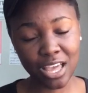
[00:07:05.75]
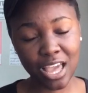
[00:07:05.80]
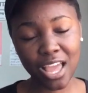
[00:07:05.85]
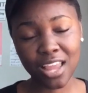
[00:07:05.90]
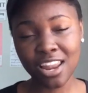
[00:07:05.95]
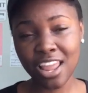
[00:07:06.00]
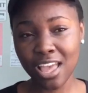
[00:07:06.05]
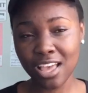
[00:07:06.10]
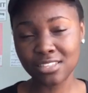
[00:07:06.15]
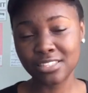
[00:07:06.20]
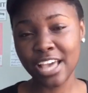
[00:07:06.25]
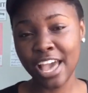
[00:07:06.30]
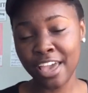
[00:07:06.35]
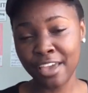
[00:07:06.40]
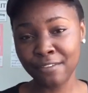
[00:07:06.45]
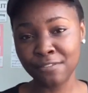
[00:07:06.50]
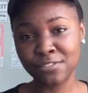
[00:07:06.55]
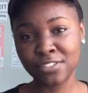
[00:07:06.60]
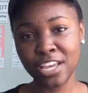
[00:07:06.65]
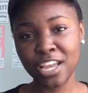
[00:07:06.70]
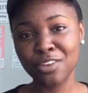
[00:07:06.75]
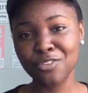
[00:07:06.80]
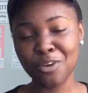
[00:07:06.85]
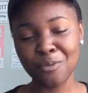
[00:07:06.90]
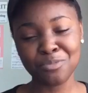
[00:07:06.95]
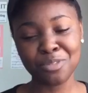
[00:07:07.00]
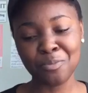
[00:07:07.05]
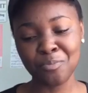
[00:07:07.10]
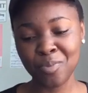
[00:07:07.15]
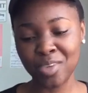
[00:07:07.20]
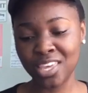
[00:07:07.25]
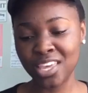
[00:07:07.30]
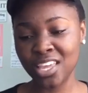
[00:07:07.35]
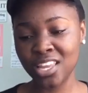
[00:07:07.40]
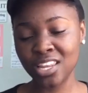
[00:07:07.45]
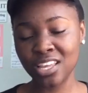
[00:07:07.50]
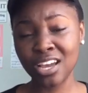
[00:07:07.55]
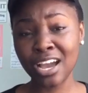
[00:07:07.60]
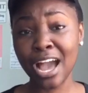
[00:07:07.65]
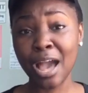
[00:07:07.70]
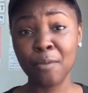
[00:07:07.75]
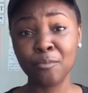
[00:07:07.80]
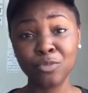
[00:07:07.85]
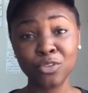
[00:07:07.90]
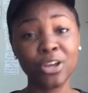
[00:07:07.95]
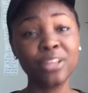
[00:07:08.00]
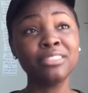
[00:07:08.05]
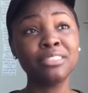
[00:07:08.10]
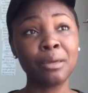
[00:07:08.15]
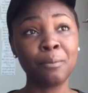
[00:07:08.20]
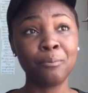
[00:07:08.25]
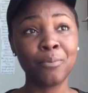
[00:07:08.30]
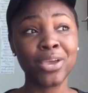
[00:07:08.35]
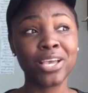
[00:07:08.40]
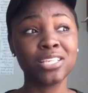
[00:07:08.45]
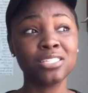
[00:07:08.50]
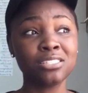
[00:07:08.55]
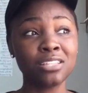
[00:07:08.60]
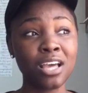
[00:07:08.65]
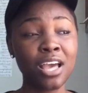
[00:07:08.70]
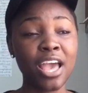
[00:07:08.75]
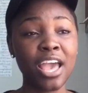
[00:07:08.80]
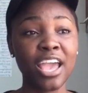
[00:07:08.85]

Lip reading: And as I have said from the beginning, I'm not the best,